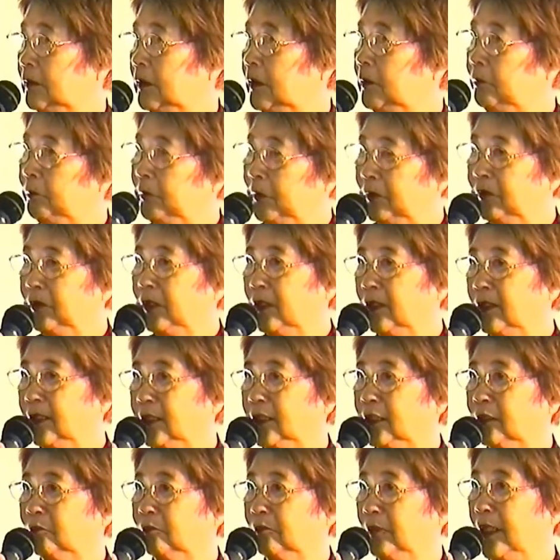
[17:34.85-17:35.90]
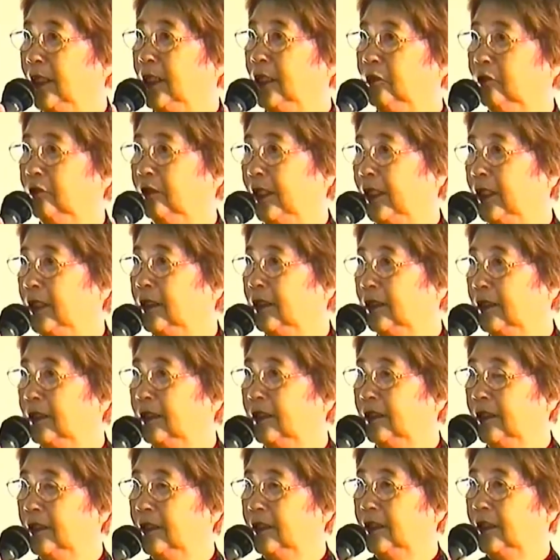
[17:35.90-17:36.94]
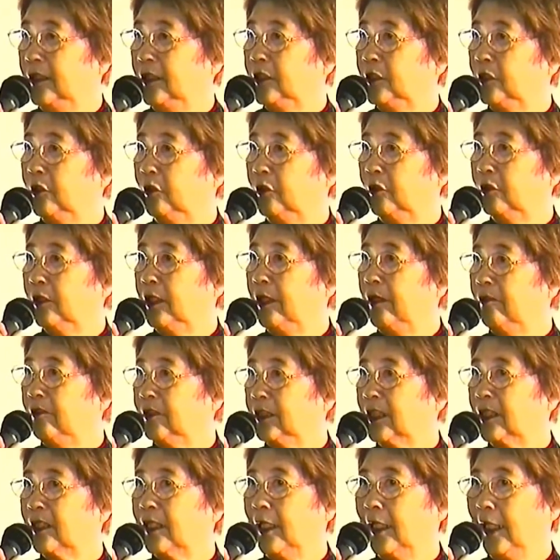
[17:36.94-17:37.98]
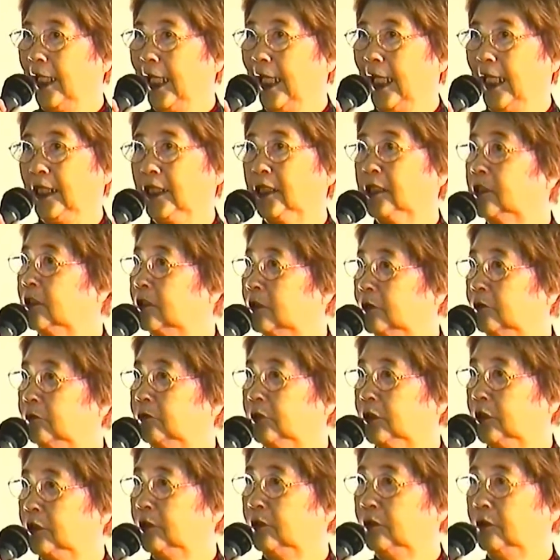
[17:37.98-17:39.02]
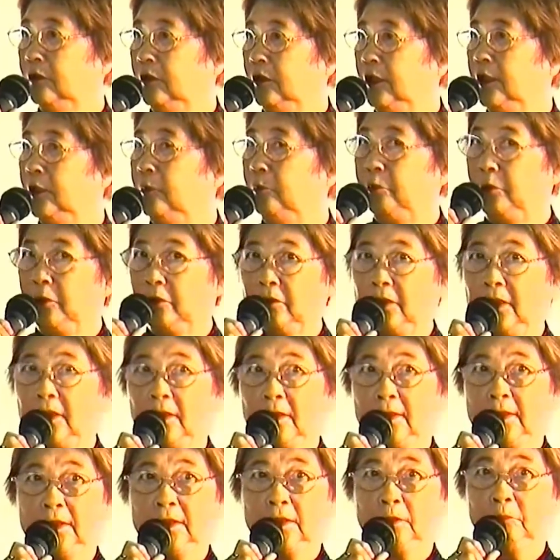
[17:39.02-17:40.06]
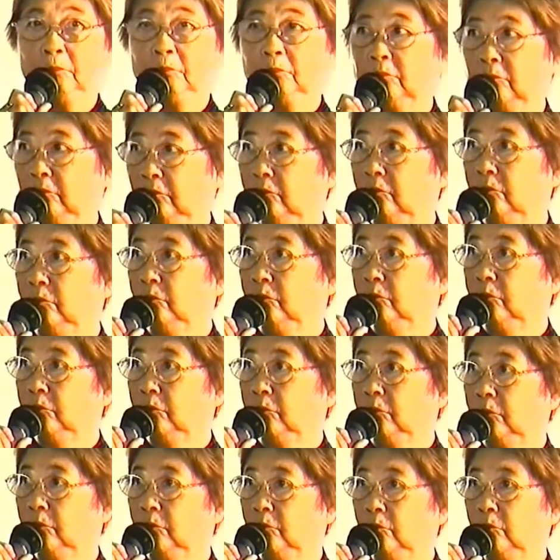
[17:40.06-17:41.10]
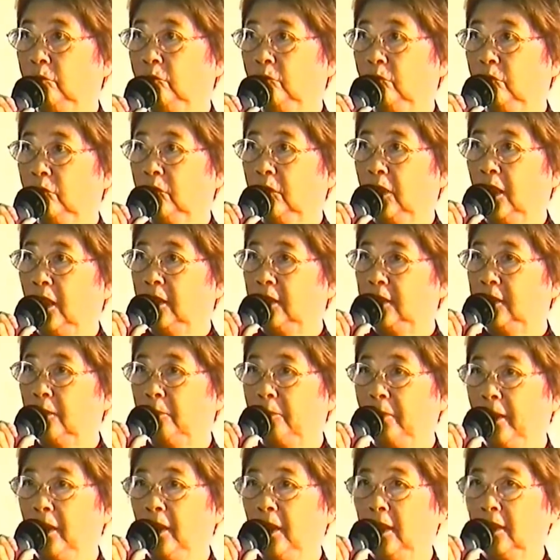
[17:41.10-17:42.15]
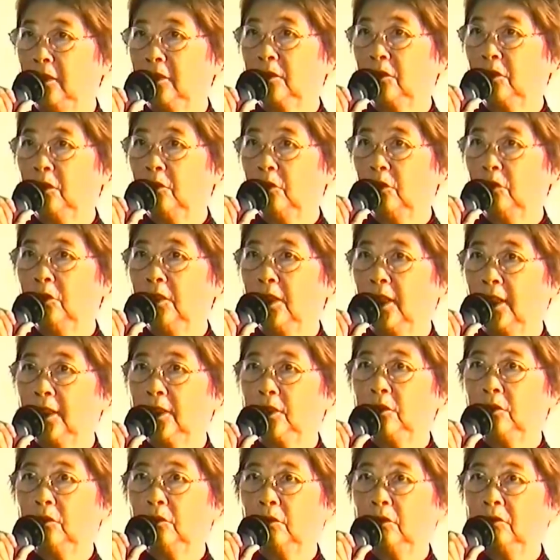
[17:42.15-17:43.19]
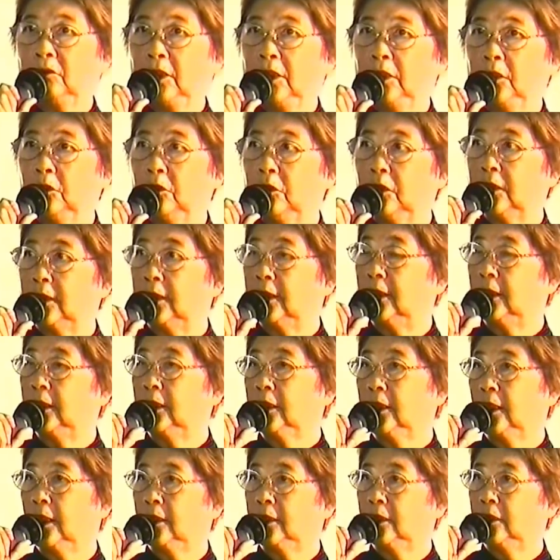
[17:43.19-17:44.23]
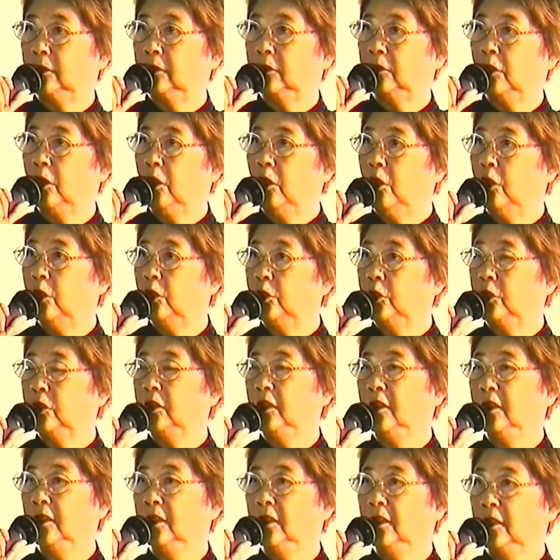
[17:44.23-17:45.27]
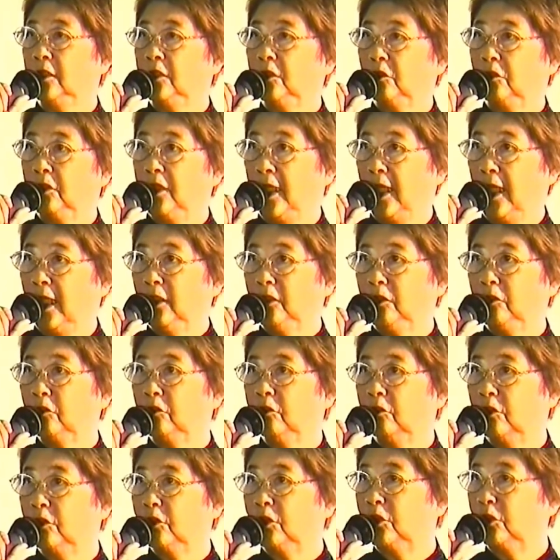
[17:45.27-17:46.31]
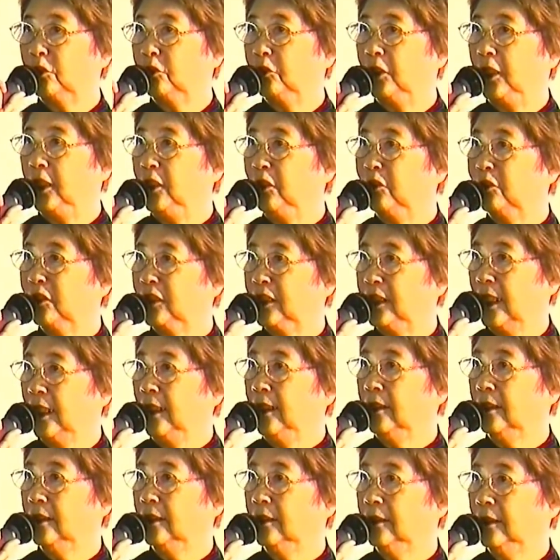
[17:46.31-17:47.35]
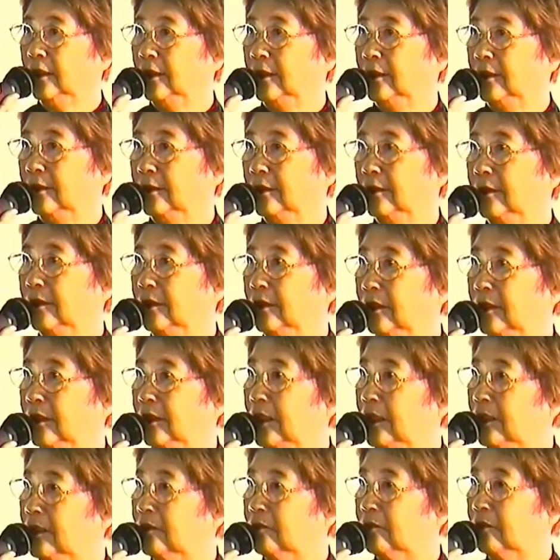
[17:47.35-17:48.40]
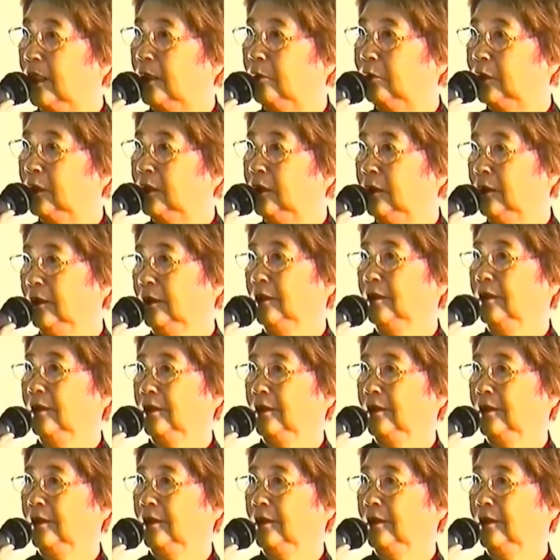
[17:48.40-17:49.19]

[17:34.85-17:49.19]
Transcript: imperialism anyway. So there was a clash of two imperialism. And Japan has no natural resources, as you know, so they had to go to Indochina and get the rubber,